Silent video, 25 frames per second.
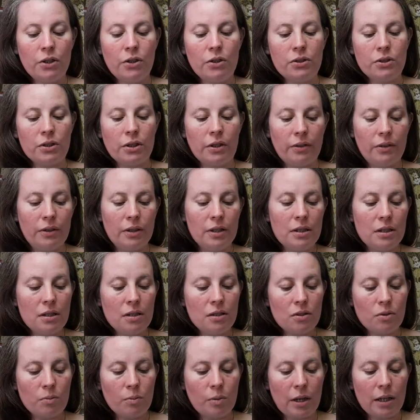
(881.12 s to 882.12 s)
So this
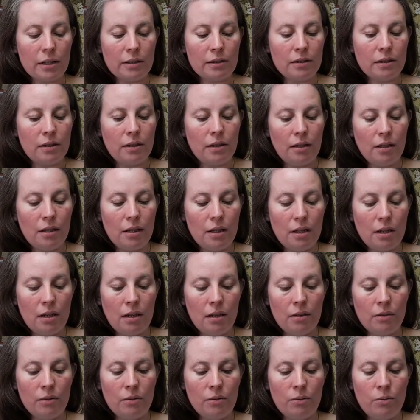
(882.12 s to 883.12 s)
is what the
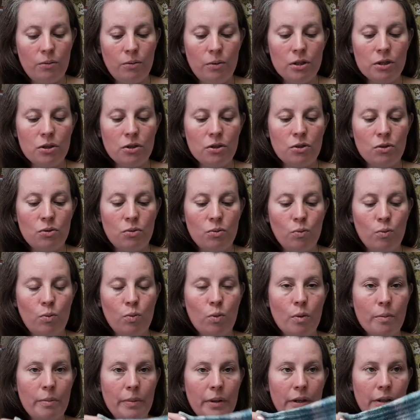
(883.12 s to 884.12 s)
wrist
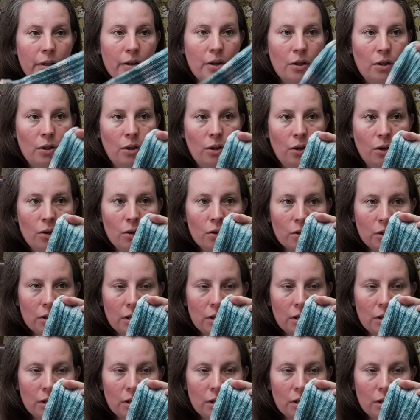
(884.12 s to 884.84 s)
warmer looked